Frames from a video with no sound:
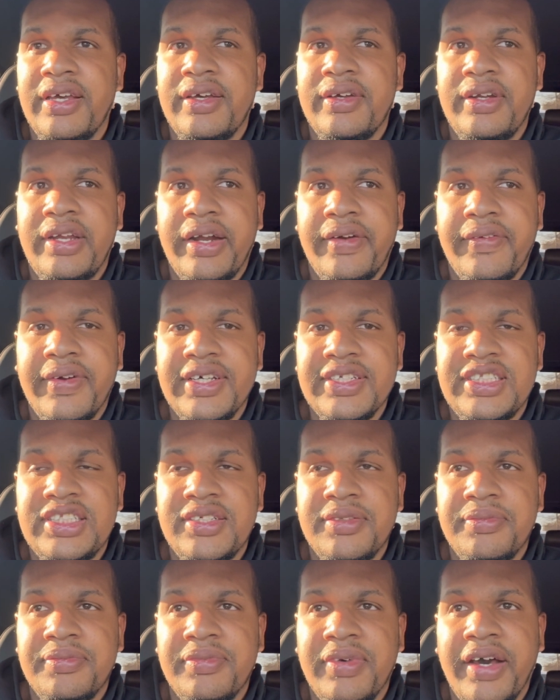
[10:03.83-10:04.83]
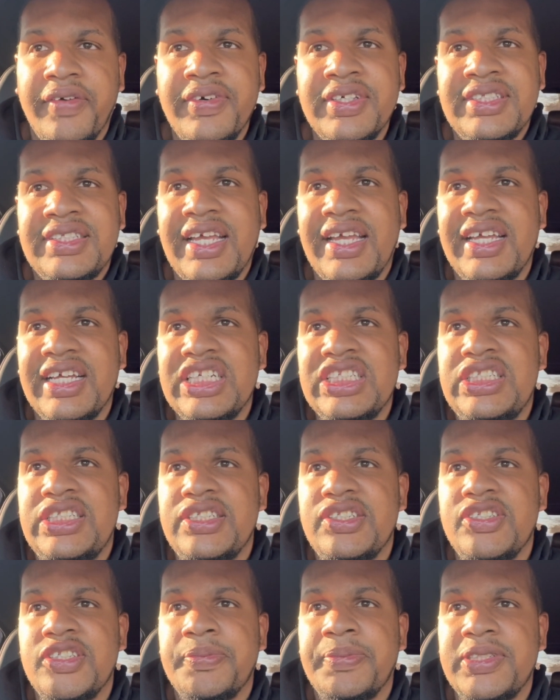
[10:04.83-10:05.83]
There was some, I wouldn't say
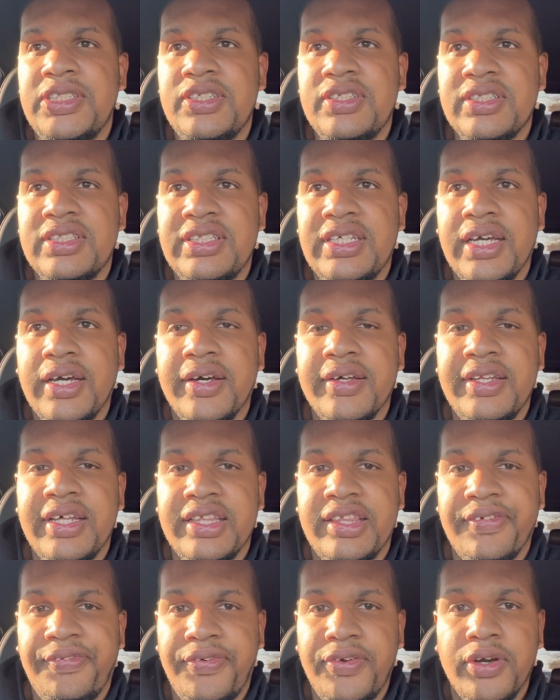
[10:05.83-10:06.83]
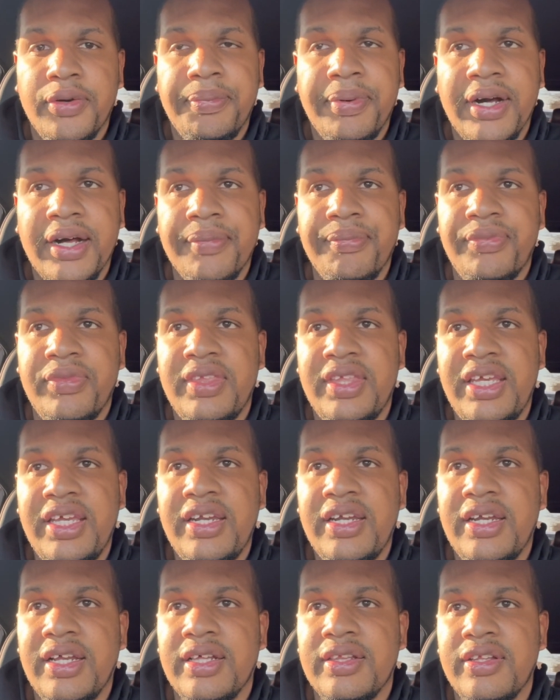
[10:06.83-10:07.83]
issues, but you could tell that the fuel pump
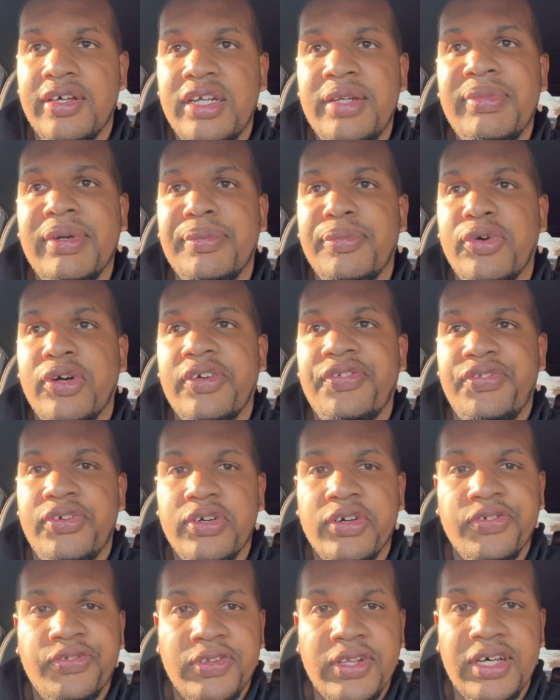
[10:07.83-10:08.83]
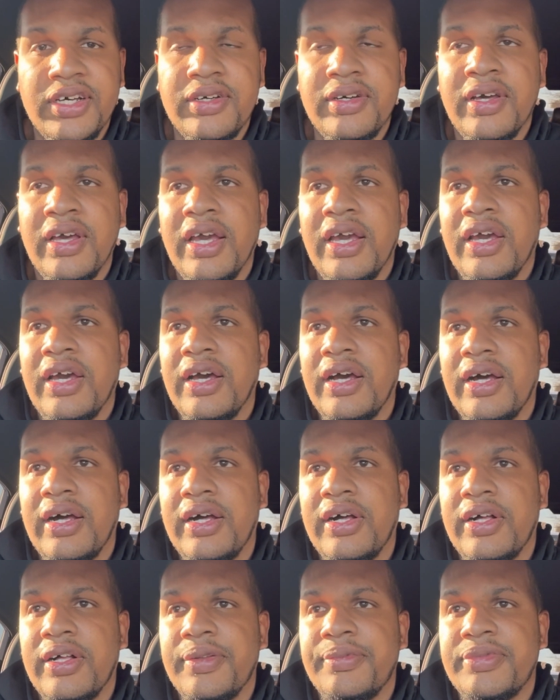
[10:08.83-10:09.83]
needed a little bit more fuel flow.
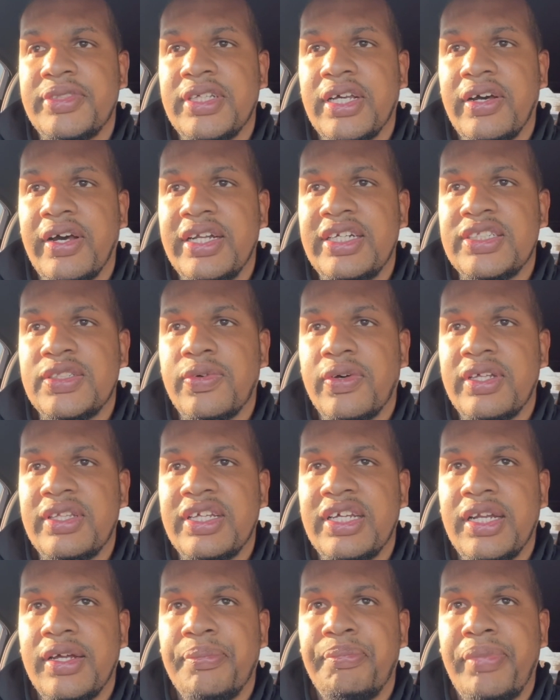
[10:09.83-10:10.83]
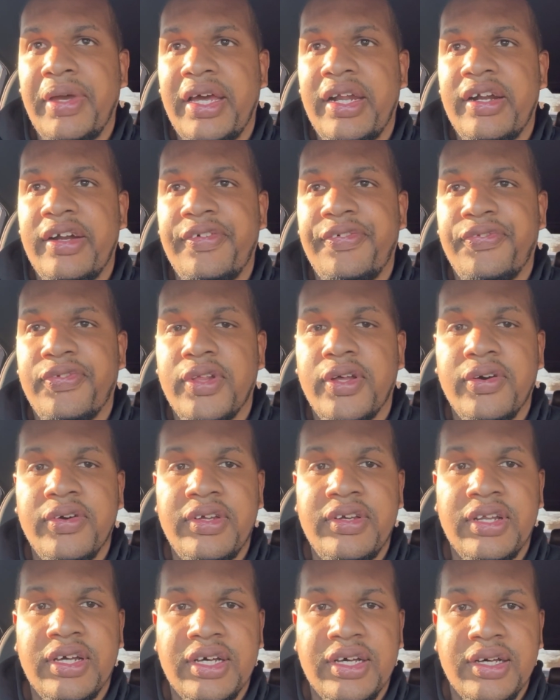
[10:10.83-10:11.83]
So I just wanted to get a better
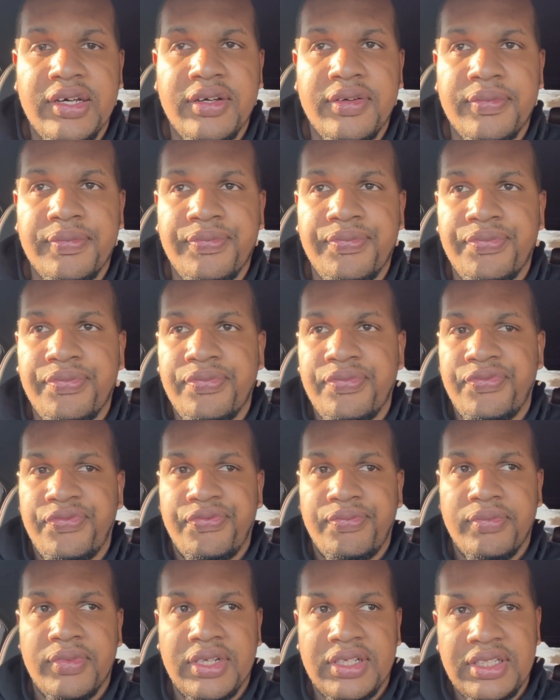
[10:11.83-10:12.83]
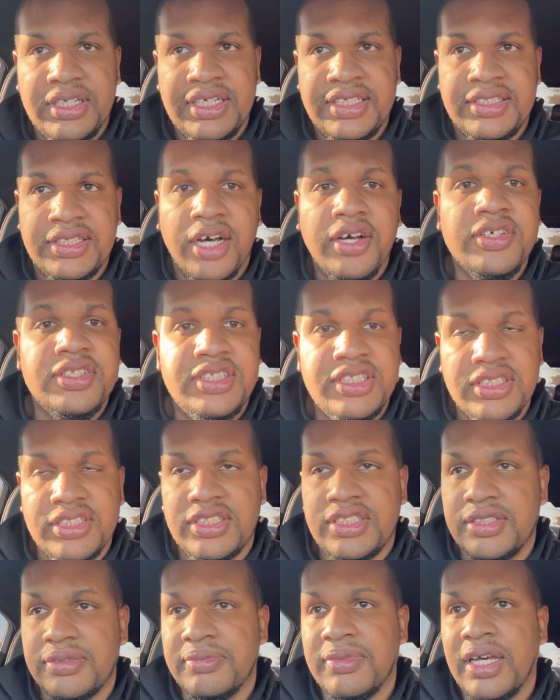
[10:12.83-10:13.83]
flowing exhaust
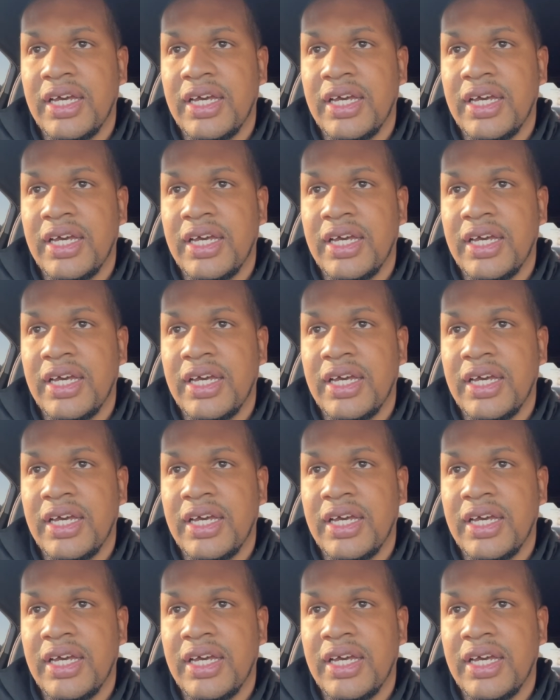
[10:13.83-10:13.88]
system